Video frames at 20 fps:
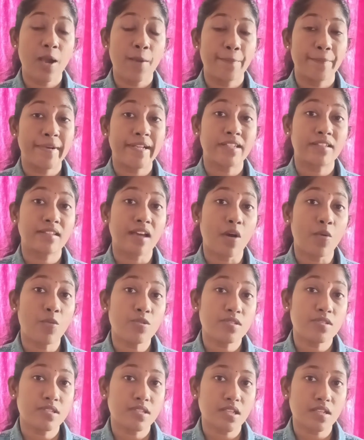but
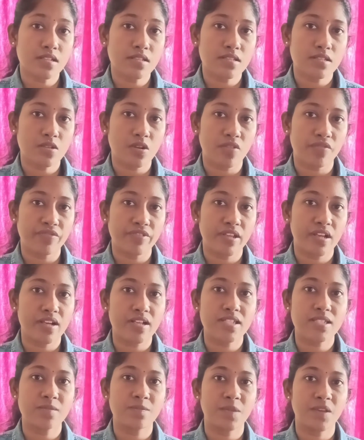thousands of
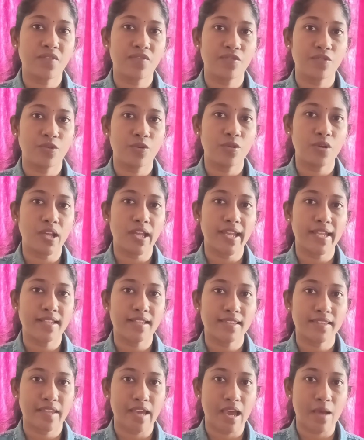years before
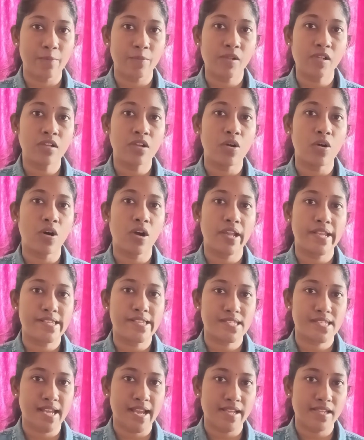in Tamil or in
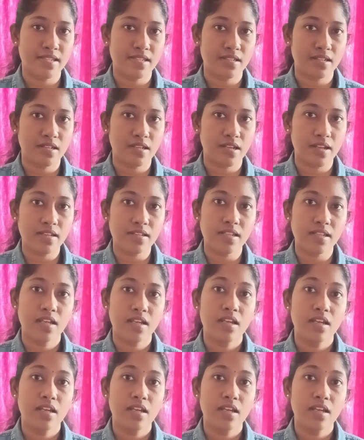Sanskrit